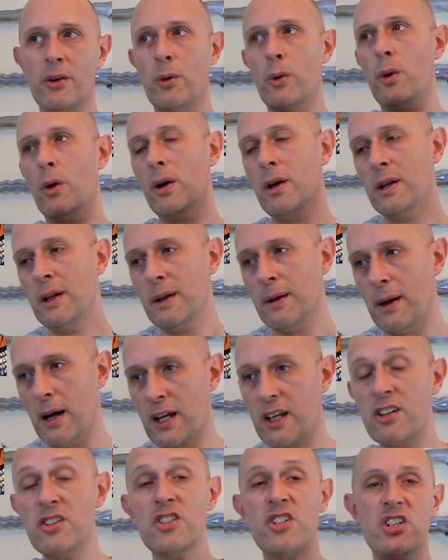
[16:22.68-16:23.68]
or
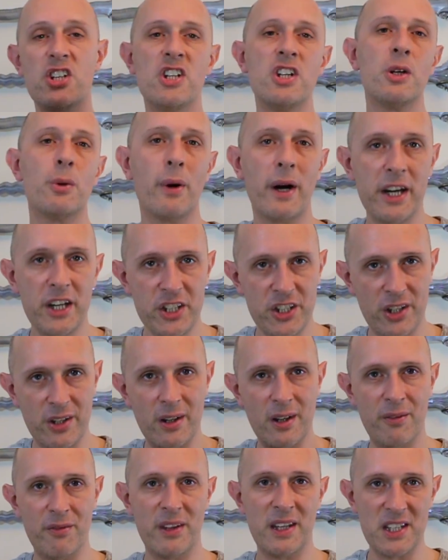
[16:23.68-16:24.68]
a
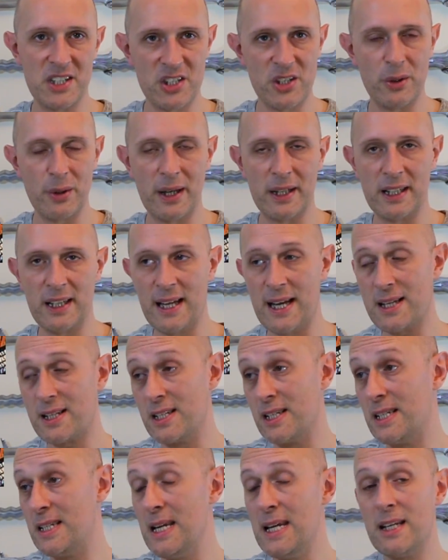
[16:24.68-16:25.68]
continuation of these two-handed
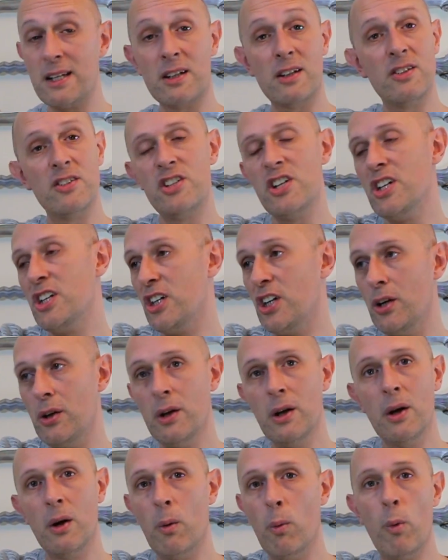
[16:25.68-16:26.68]
axes did
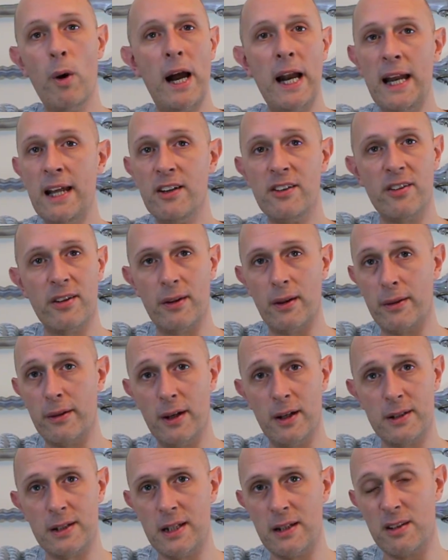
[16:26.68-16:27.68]
continue well into the
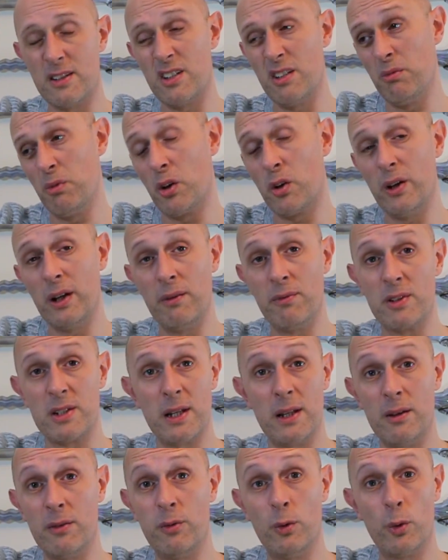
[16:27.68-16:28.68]
13th, you could even
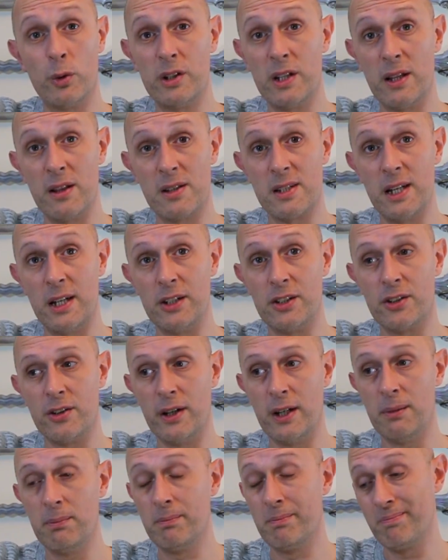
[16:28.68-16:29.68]
say the 14th
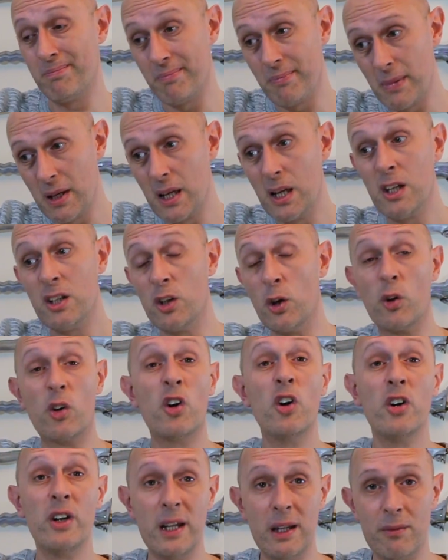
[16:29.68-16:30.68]
century. You
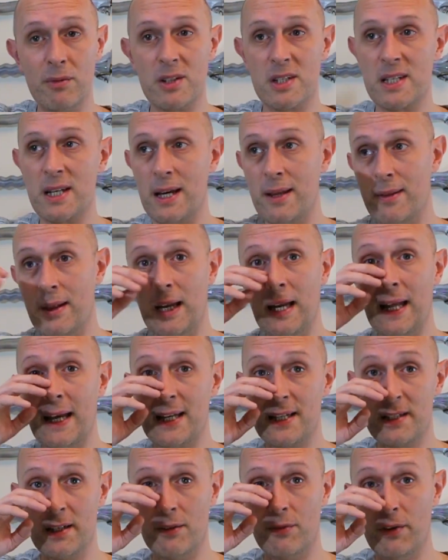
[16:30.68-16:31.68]
could even say that
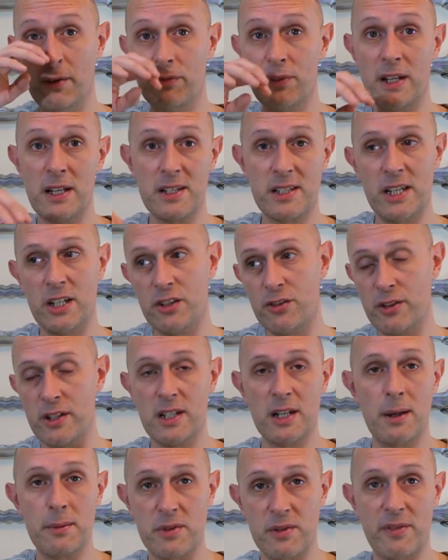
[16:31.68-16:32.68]
later 15th century
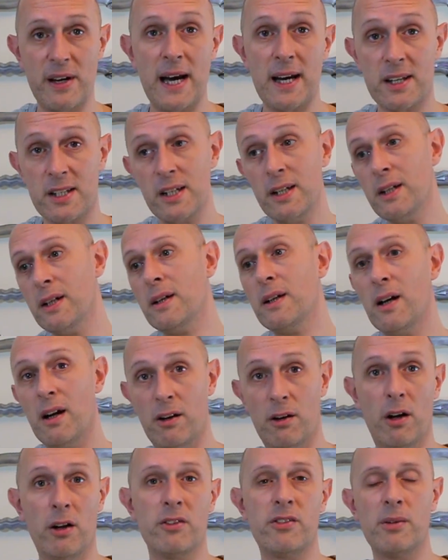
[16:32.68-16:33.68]
types of axe
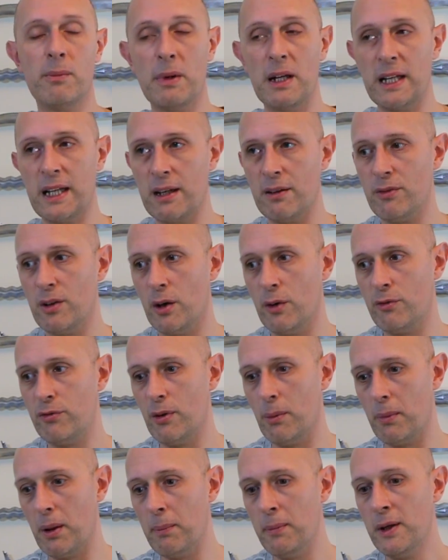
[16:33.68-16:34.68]
are ultimately evolved
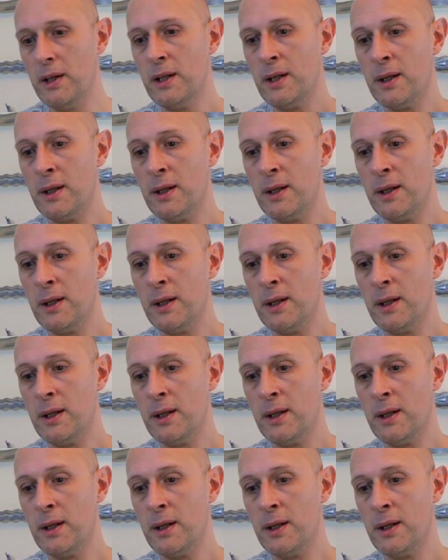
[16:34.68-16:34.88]
from them